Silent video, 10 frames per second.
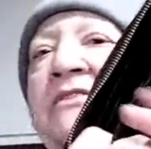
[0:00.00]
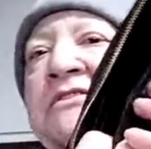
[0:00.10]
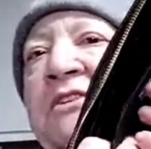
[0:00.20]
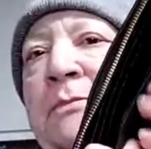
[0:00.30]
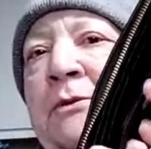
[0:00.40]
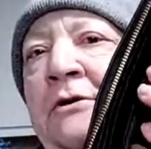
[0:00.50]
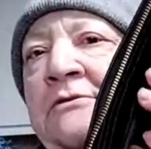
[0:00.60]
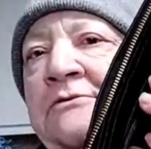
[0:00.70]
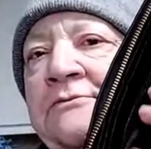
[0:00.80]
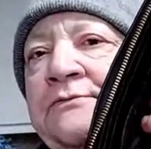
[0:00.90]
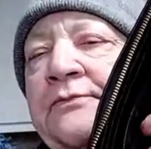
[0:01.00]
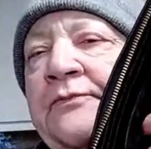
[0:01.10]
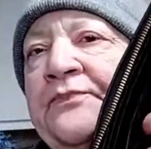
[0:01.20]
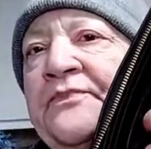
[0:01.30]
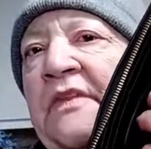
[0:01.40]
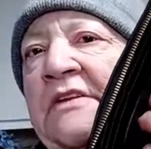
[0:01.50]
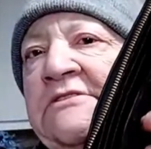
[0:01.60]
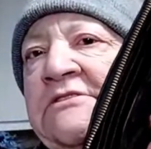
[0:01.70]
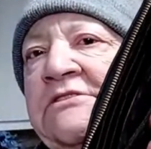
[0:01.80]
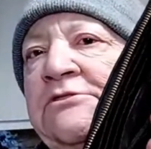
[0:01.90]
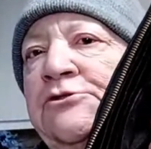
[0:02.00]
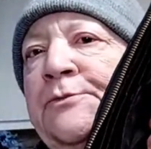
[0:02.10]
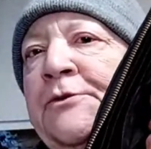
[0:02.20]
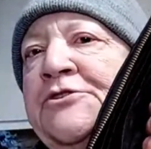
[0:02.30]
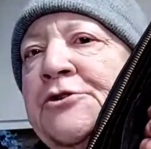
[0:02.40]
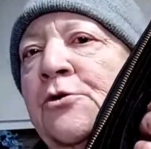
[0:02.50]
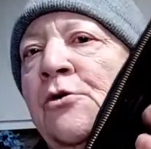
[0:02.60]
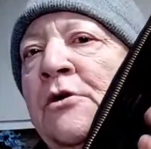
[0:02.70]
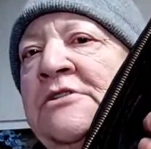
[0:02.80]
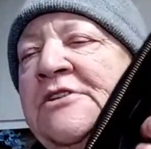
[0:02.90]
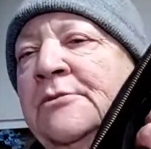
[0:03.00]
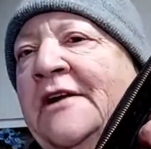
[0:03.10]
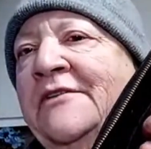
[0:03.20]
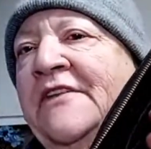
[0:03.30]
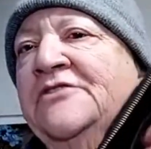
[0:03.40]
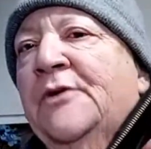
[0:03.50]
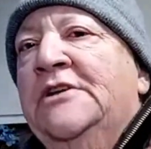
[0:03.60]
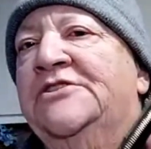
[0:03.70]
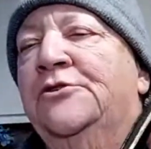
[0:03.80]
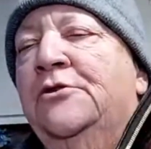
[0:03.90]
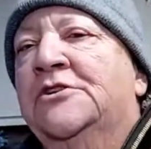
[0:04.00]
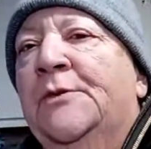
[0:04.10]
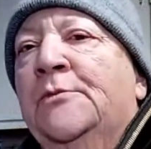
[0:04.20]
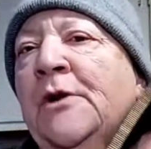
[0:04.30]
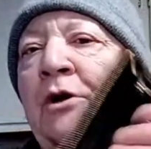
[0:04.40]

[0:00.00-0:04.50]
the zipper to put your coins or whatever. That's what I used to do is put my